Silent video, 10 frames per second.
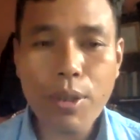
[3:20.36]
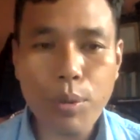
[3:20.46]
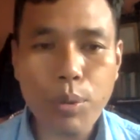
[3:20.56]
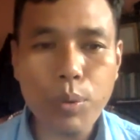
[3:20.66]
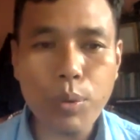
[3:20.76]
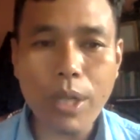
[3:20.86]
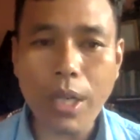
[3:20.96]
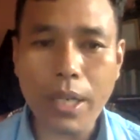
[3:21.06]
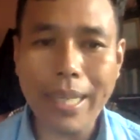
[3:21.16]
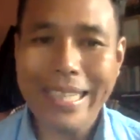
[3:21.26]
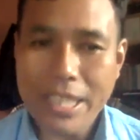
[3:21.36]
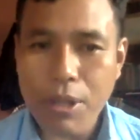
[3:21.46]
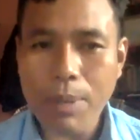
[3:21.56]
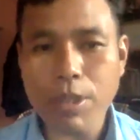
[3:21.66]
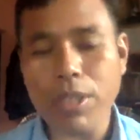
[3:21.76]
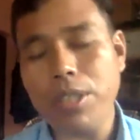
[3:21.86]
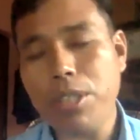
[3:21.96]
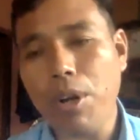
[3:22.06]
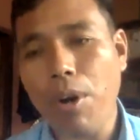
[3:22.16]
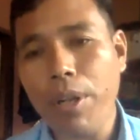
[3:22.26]
through
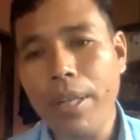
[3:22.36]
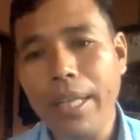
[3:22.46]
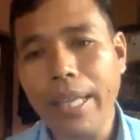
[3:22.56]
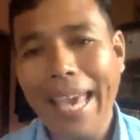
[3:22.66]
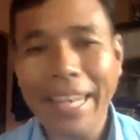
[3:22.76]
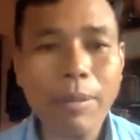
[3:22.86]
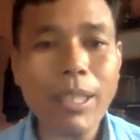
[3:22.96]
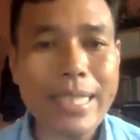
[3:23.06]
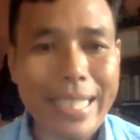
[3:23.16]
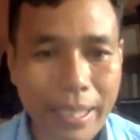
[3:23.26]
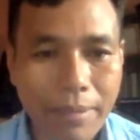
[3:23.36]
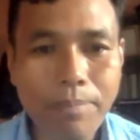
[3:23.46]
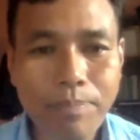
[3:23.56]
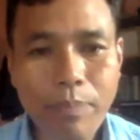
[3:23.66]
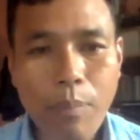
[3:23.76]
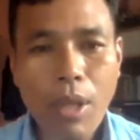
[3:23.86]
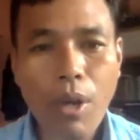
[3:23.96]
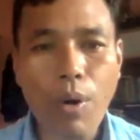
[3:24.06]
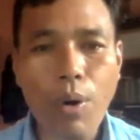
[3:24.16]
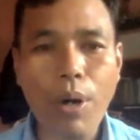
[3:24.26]
inscriptions on the animal skin
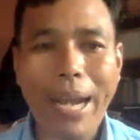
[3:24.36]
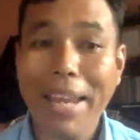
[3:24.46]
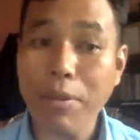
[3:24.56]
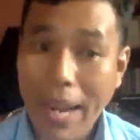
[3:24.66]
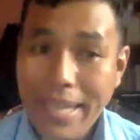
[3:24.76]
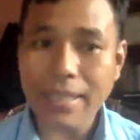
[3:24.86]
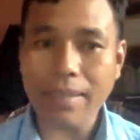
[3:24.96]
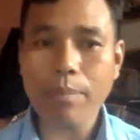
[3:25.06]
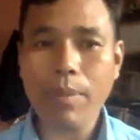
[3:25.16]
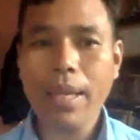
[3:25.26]
or handwriting,